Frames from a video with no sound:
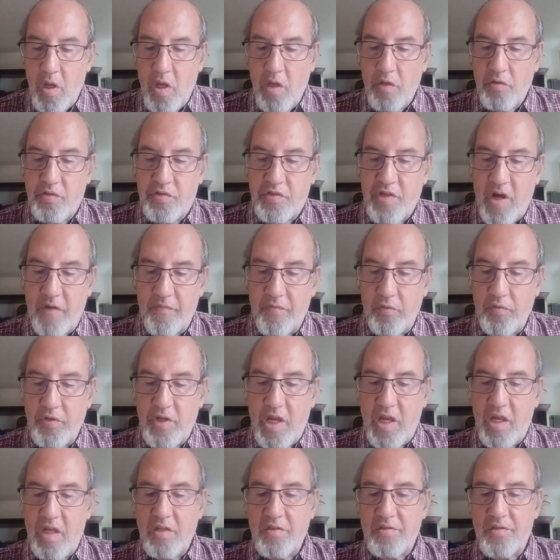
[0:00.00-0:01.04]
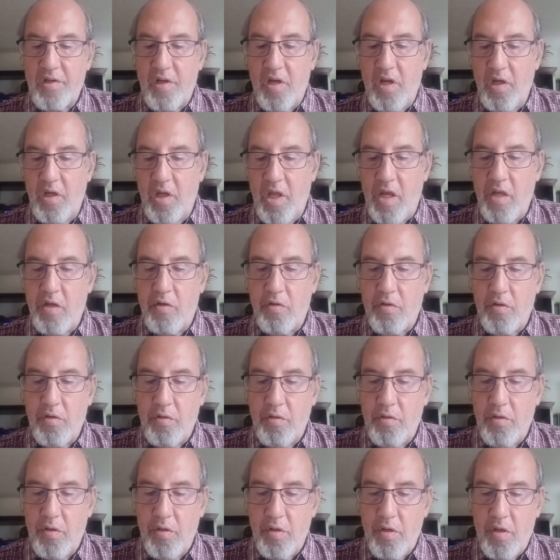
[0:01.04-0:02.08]
Several days
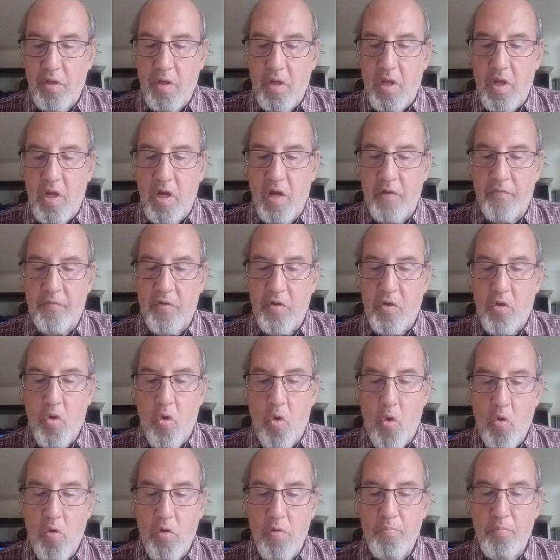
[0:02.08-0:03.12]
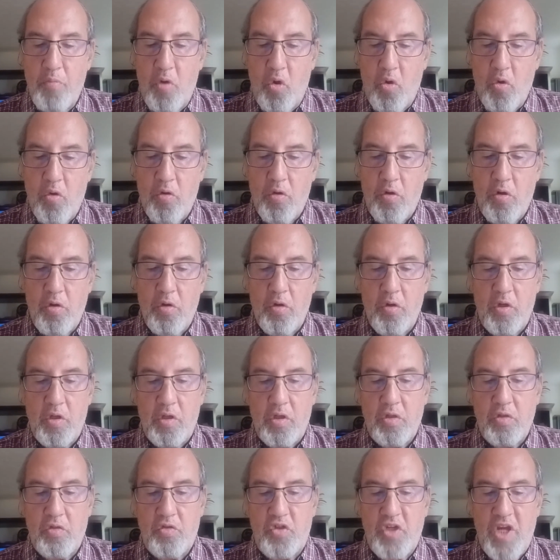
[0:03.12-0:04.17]
later, every corn borer,
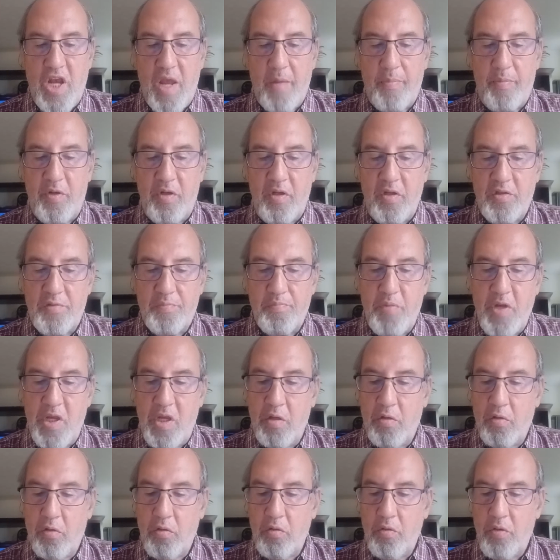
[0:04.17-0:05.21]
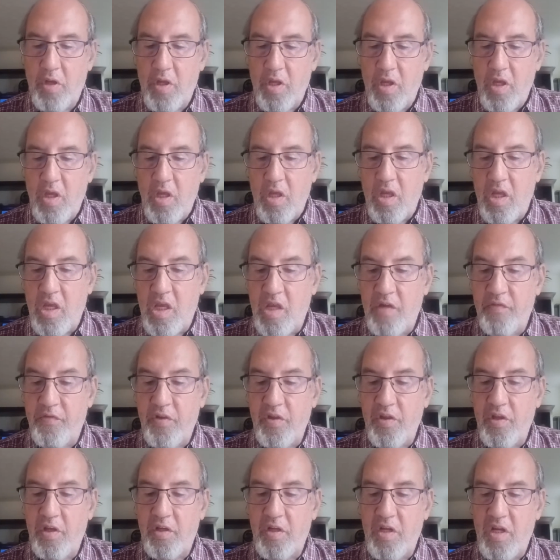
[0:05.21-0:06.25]
Japanese beetle,
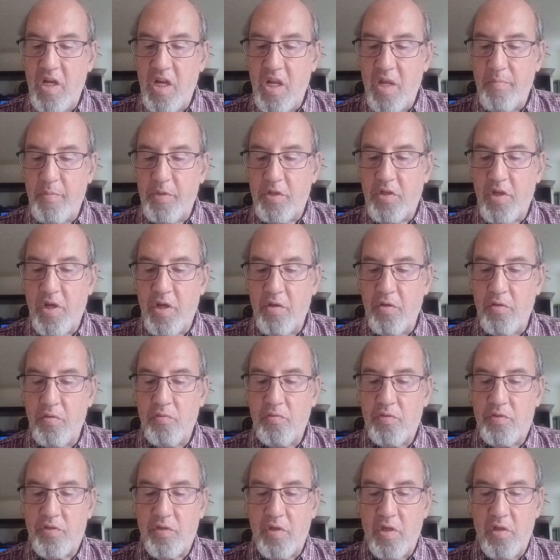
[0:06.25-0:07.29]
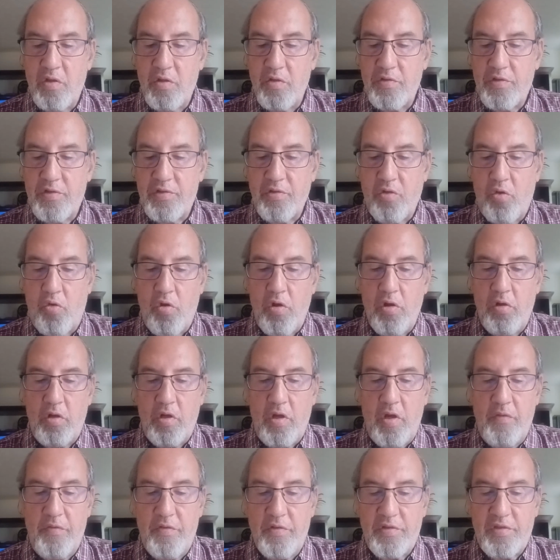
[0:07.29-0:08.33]
even the nematodes in the soil
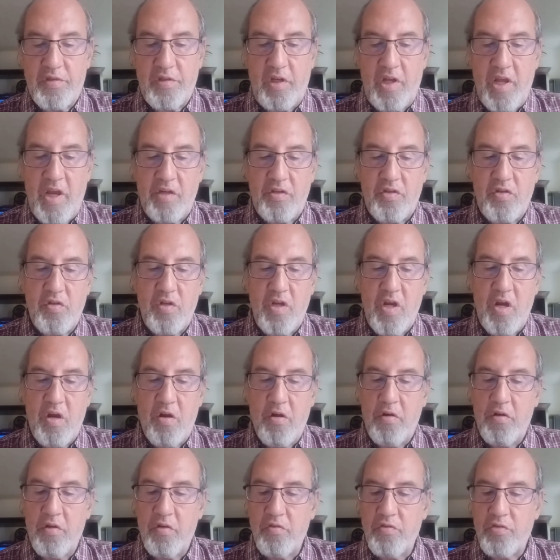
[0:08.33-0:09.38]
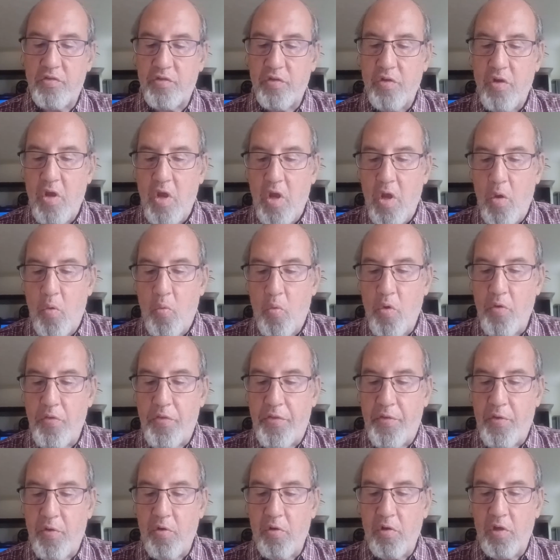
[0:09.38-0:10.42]
of the selected areas were
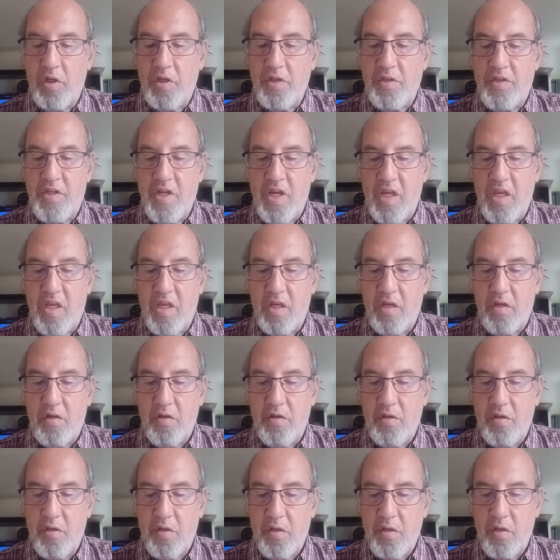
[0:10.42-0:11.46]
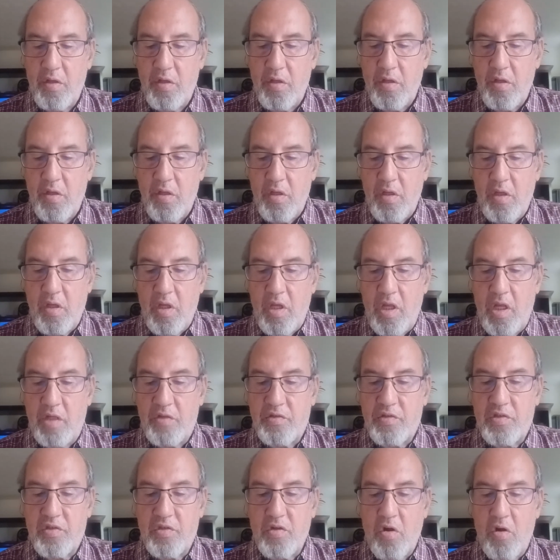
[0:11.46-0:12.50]
thoroughly dead,
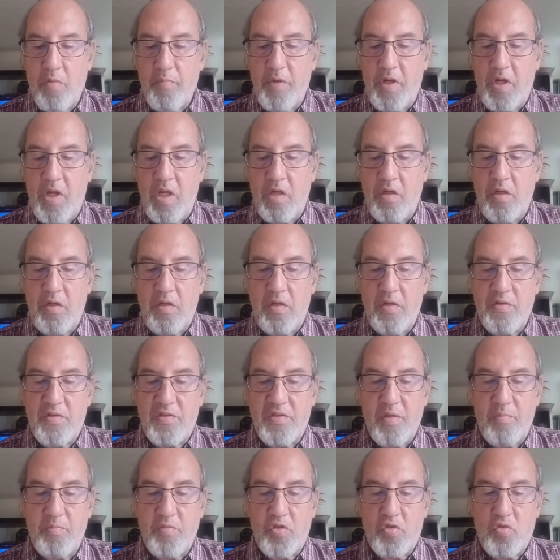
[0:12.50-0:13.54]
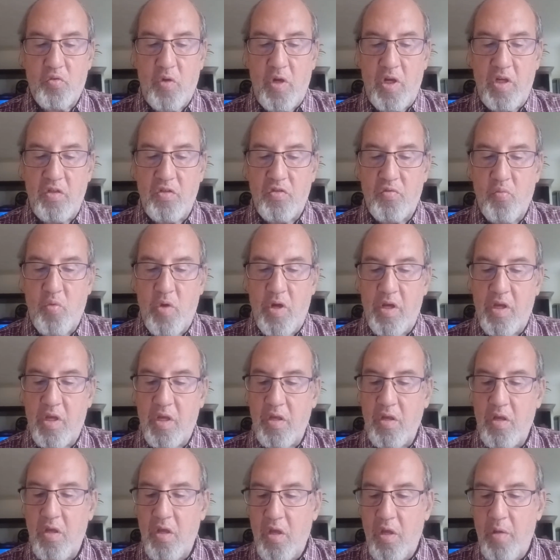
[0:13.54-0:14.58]
exterminated in some strange
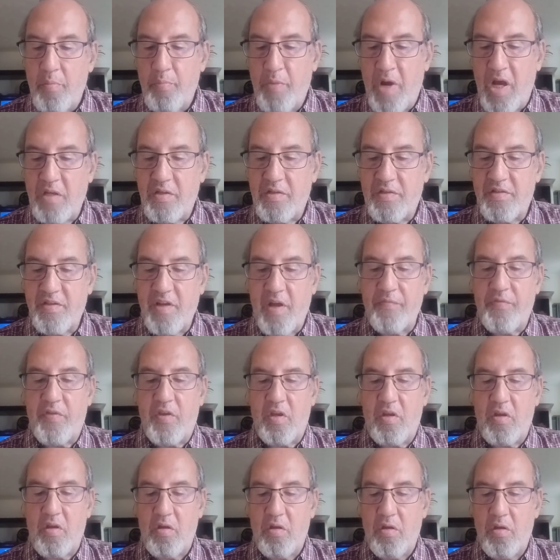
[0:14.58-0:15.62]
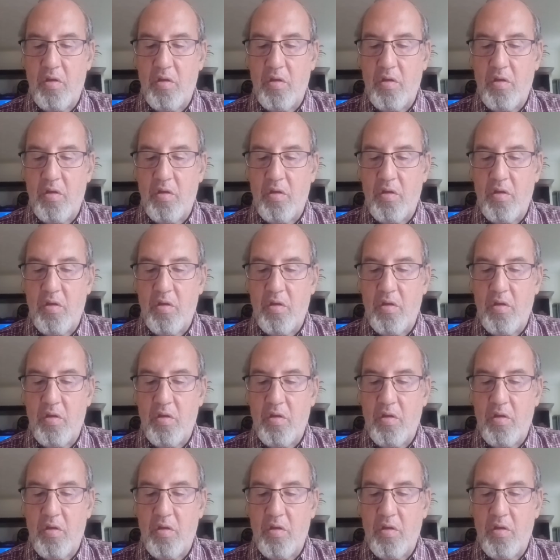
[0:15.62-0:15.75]
way by something.